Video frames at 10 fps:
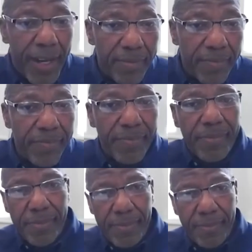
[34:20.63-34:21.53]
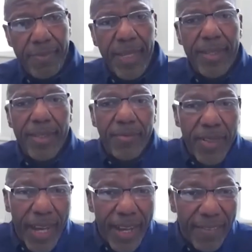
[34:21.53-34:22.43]
Um,
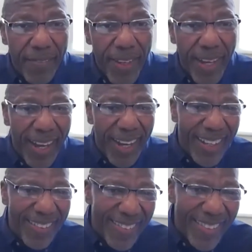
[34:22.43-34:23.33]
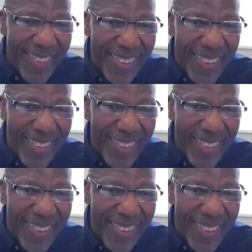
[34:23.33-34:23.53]
we have uh,